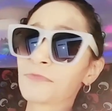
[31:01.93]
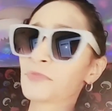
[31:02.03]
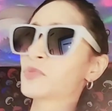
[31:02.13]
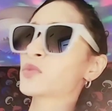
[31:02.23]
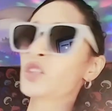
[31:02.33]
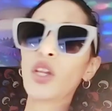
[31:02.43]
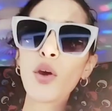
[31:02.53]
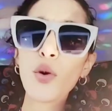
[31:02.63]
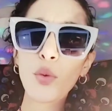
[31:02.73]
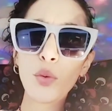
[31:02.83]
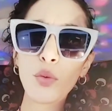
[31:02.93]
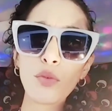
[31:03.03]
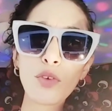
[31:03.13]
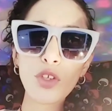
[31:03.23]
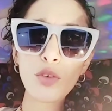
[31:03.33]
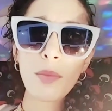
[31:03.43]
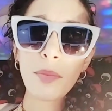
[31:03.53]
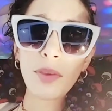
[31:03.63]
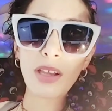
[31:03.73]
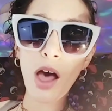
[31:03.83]
You know, you remember
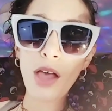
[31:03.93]
in Austin